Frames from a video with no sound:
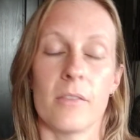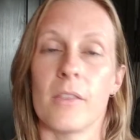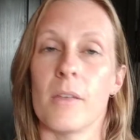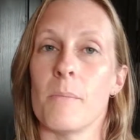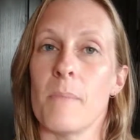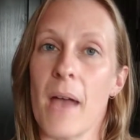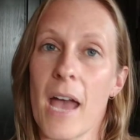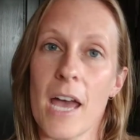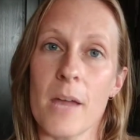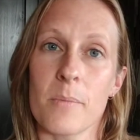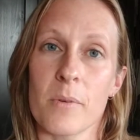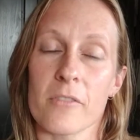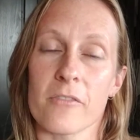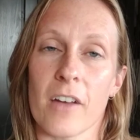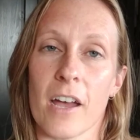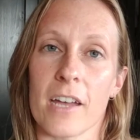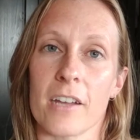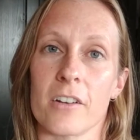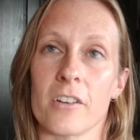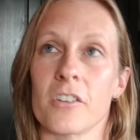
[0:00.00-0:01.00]
The bad
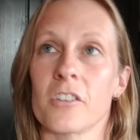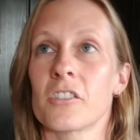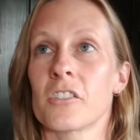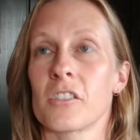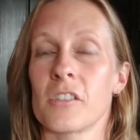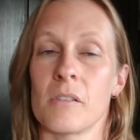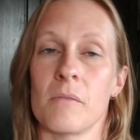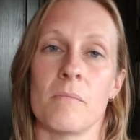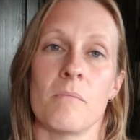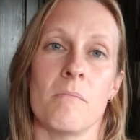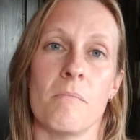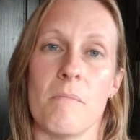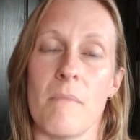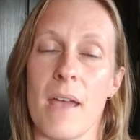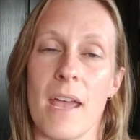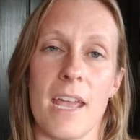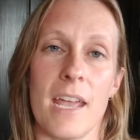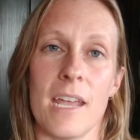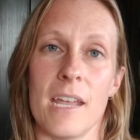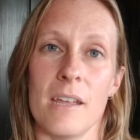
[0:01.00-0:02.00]
providers
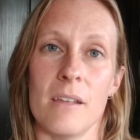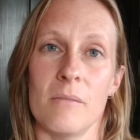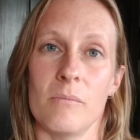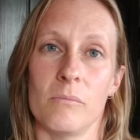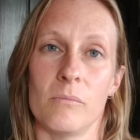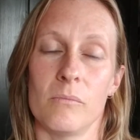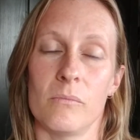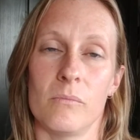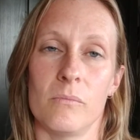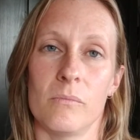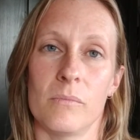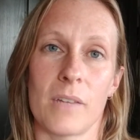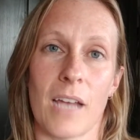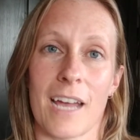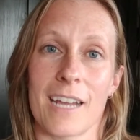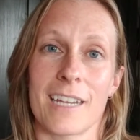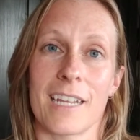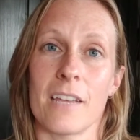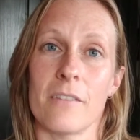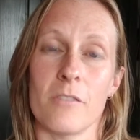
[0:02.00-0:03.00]
may
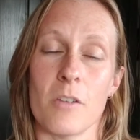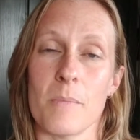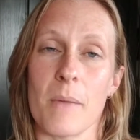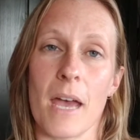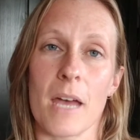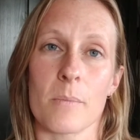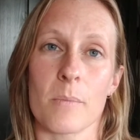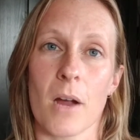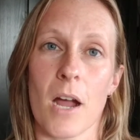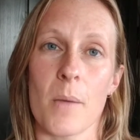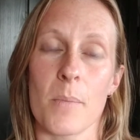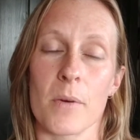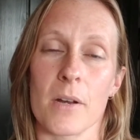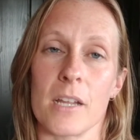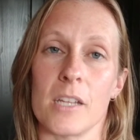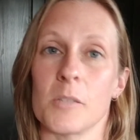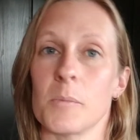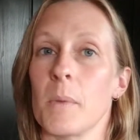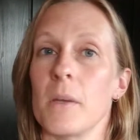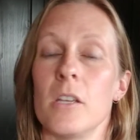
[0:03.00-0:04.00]
kind of give you bad
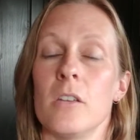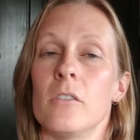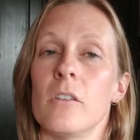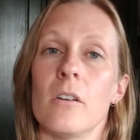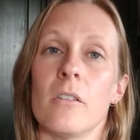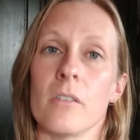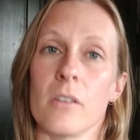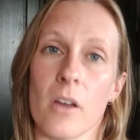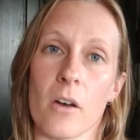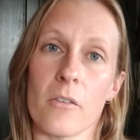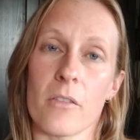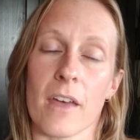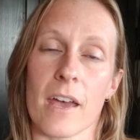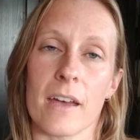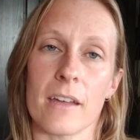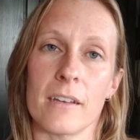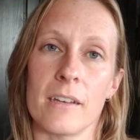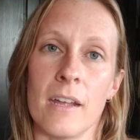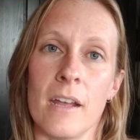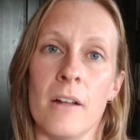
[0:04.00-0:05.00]
properties, but you don't know
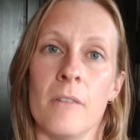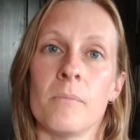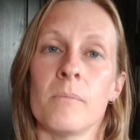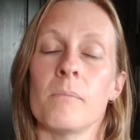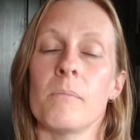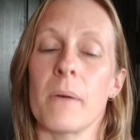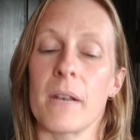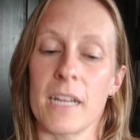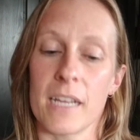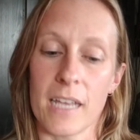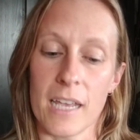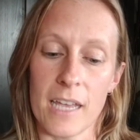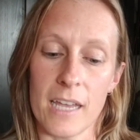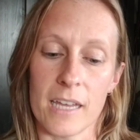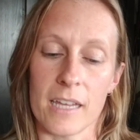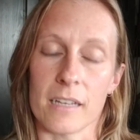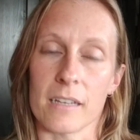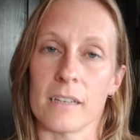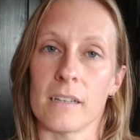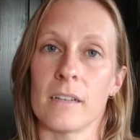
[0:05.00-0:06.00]
that. But
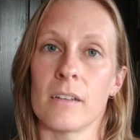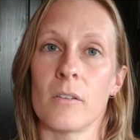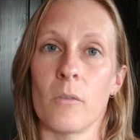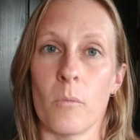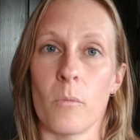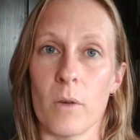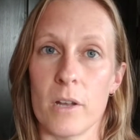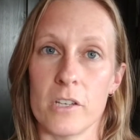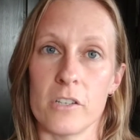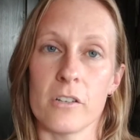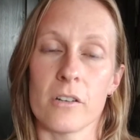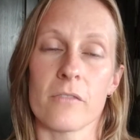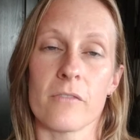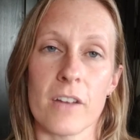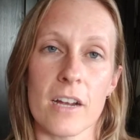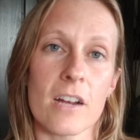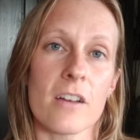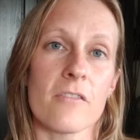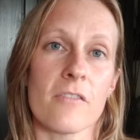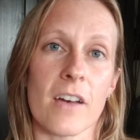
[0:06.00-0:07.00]
again, when you're
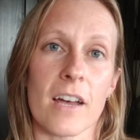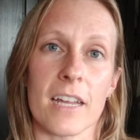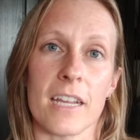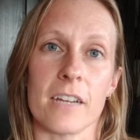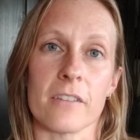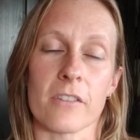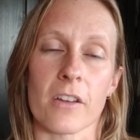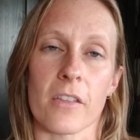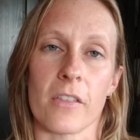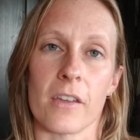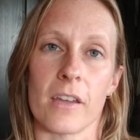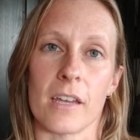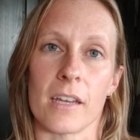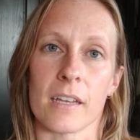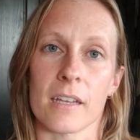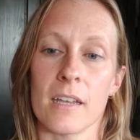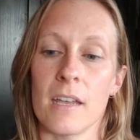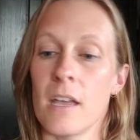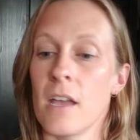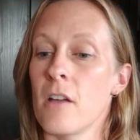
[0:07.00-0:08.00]
verifying
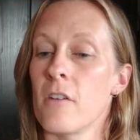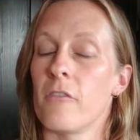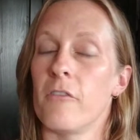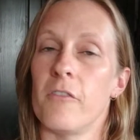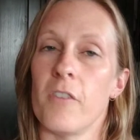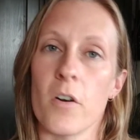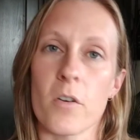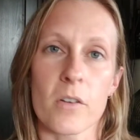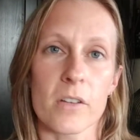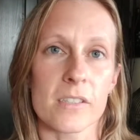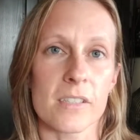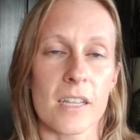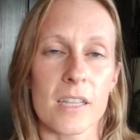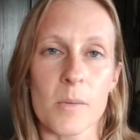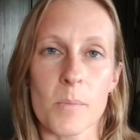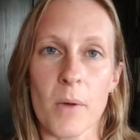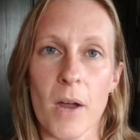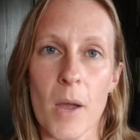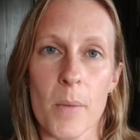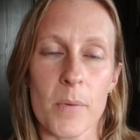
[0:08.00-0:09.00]
everything, focus on
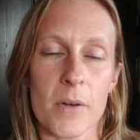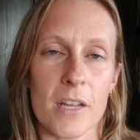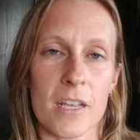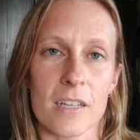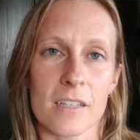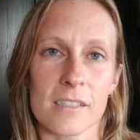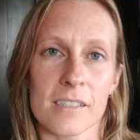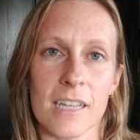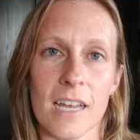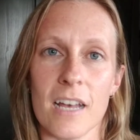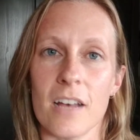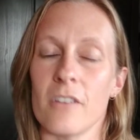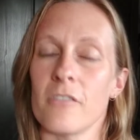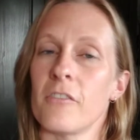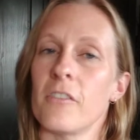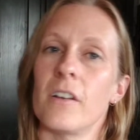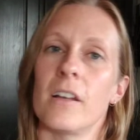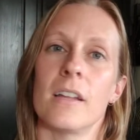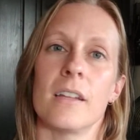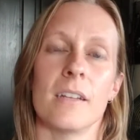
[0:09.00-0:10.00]
the property itself,
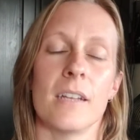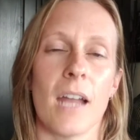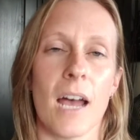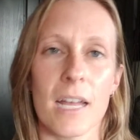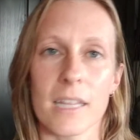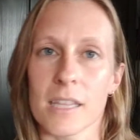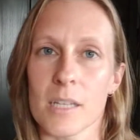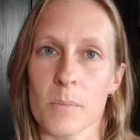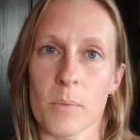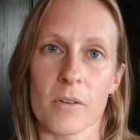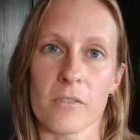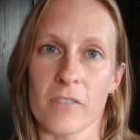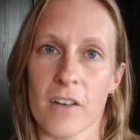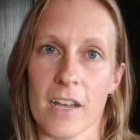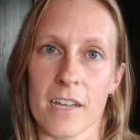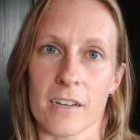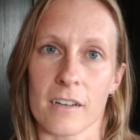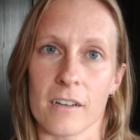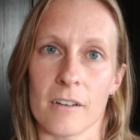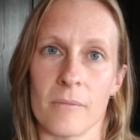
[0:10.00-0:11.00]
not the
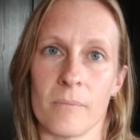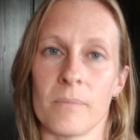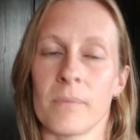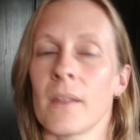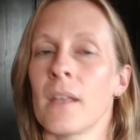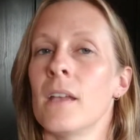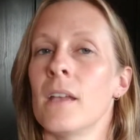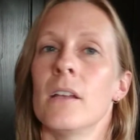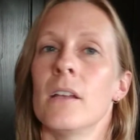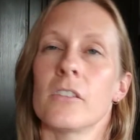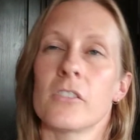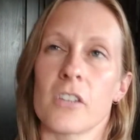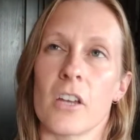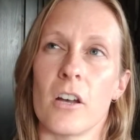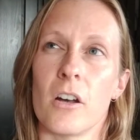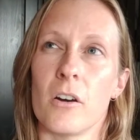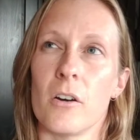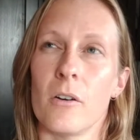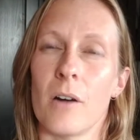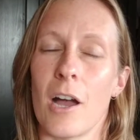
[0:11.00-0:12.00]
provider.
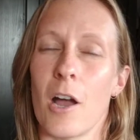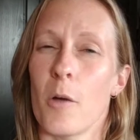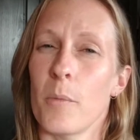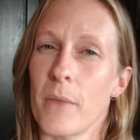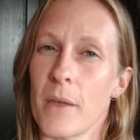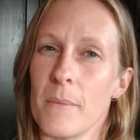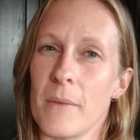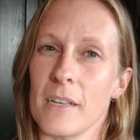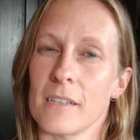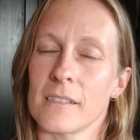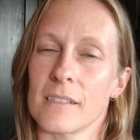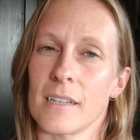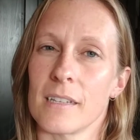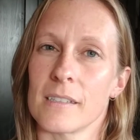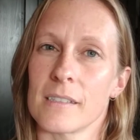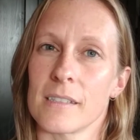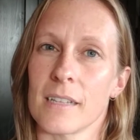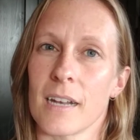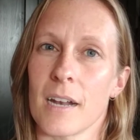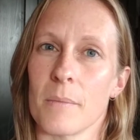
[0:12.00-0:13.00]
So I hope that makes
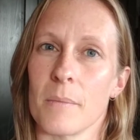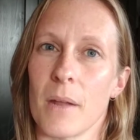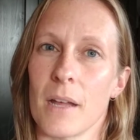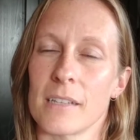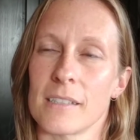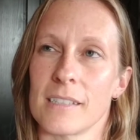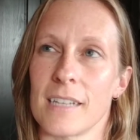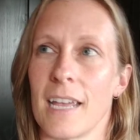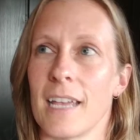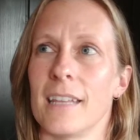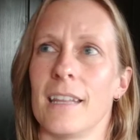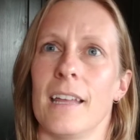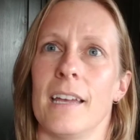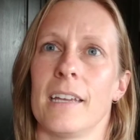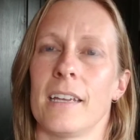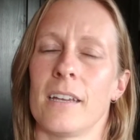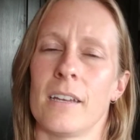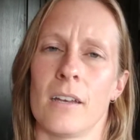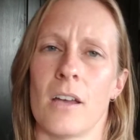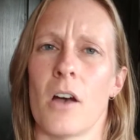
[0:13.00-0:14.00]
sense that I'm not saying
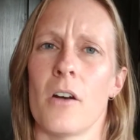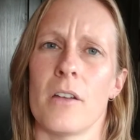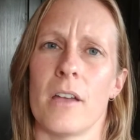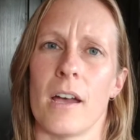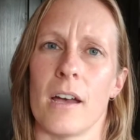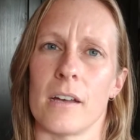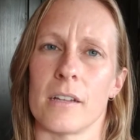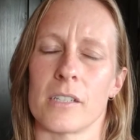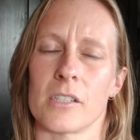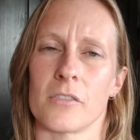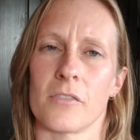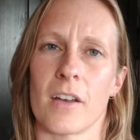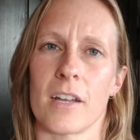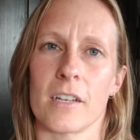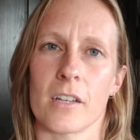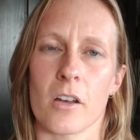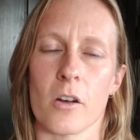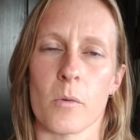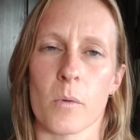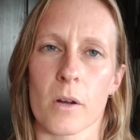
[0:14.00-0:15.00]
like, oh yeah, it's
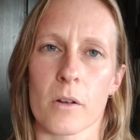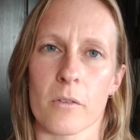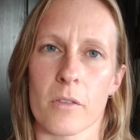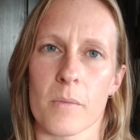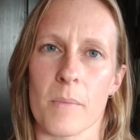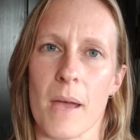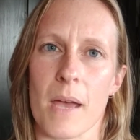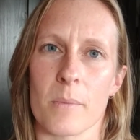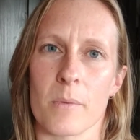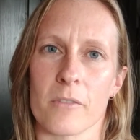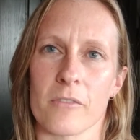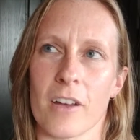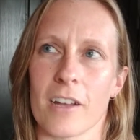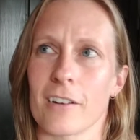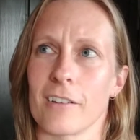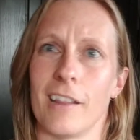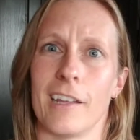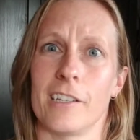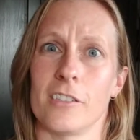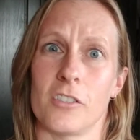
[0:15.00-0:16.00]
fine to go work with a bad
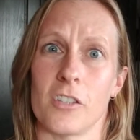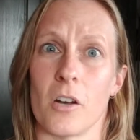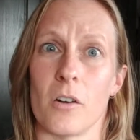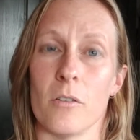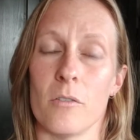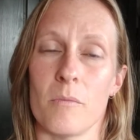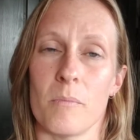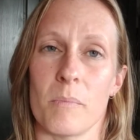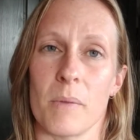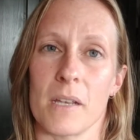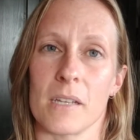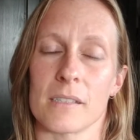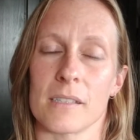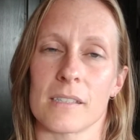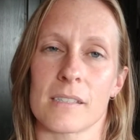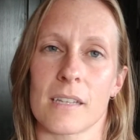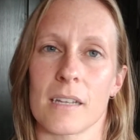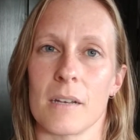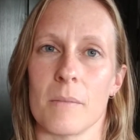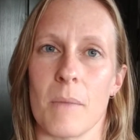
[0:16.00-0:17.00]
provider. Like don't because
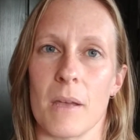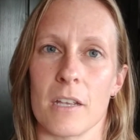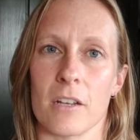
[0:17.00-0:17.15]
it's going to